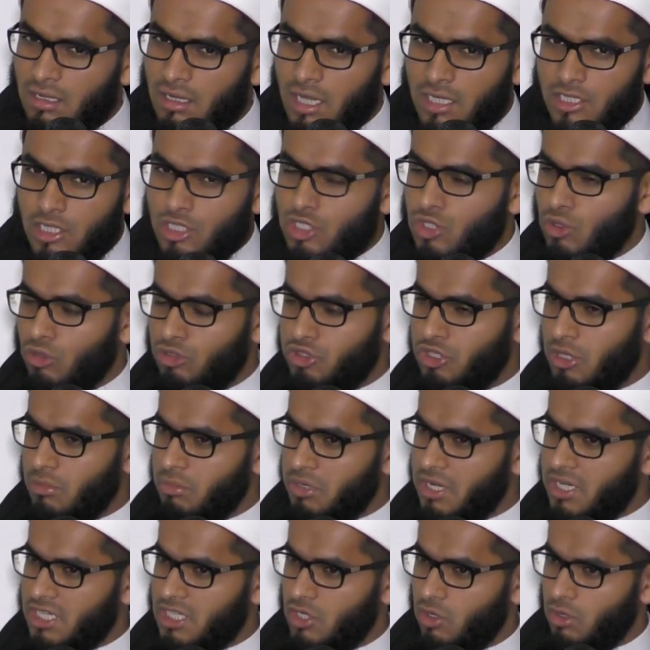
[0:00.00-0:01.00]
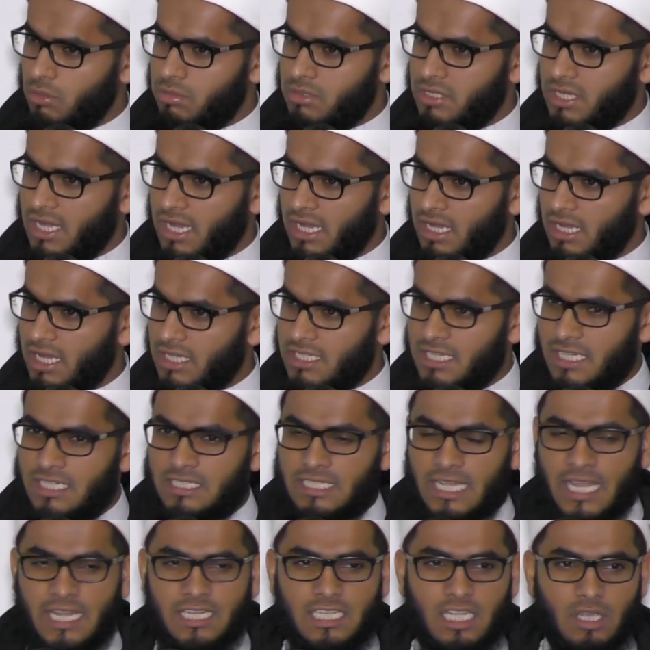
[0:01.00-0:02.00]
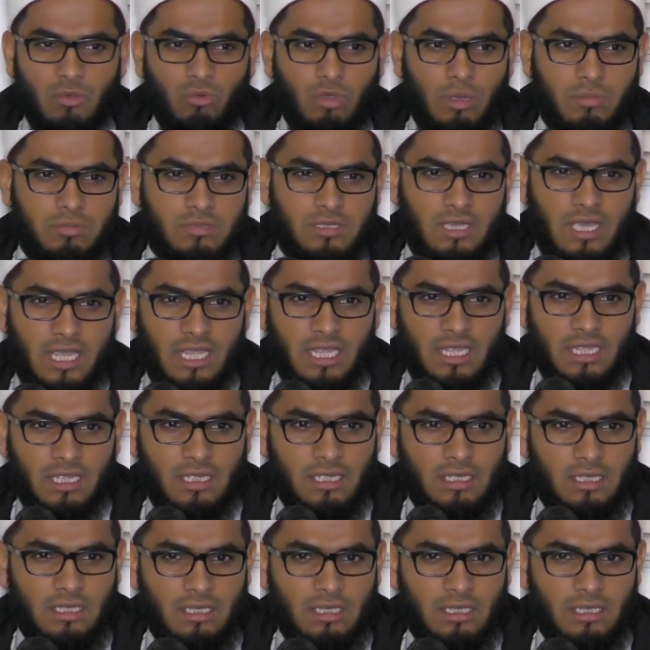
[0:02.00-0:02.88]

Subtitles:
It's a social media website. It's a dating website.